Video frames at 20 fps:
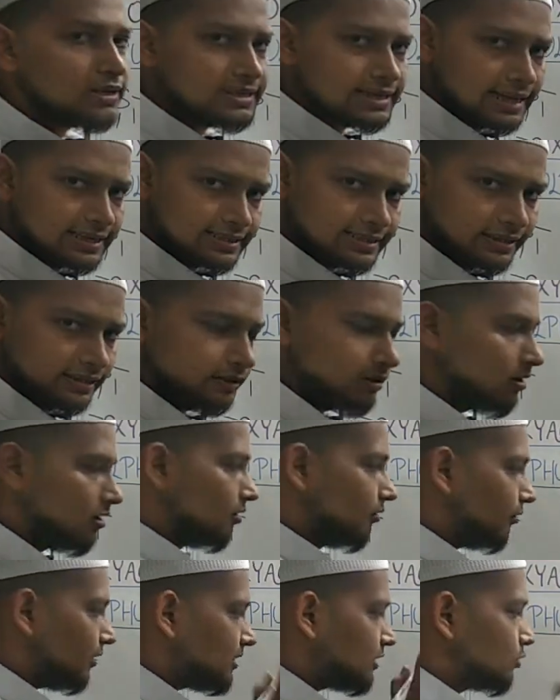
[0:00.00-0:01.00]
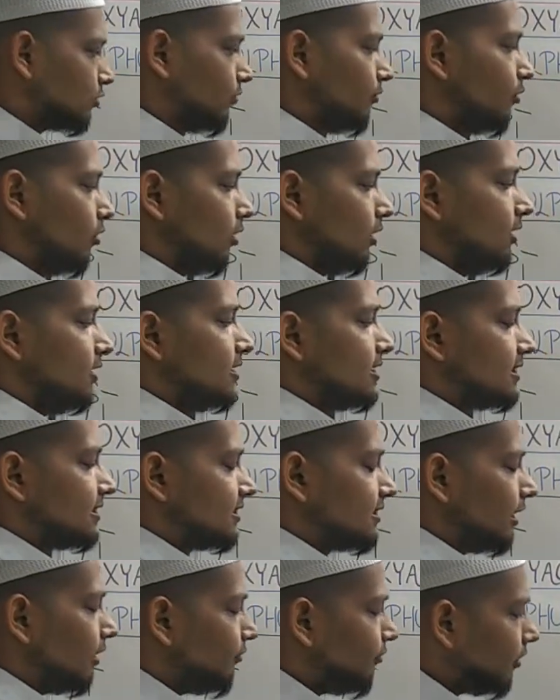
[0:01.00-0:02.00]
acid, first of all
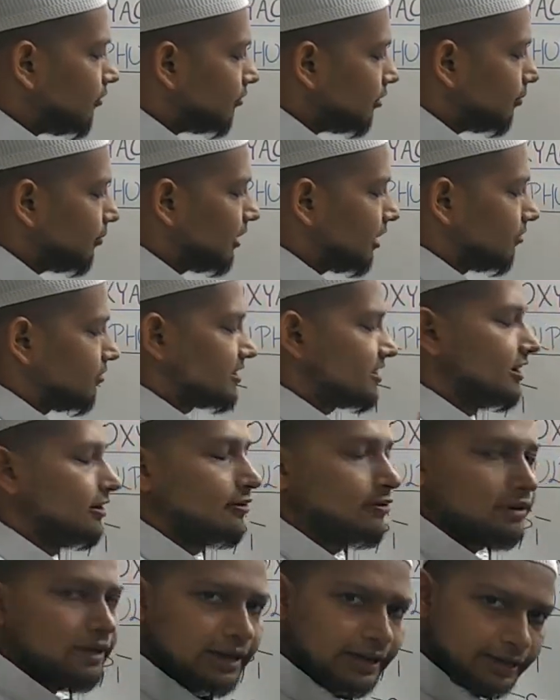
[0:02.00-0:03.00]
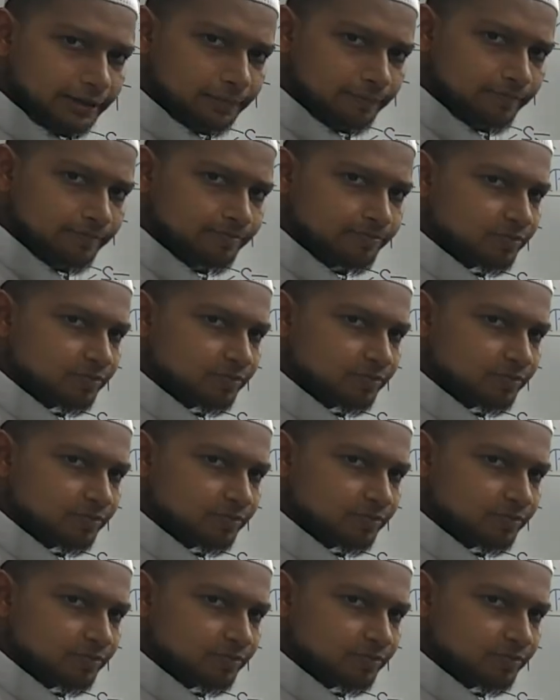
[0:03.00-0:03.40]
sulfur will be our central atom.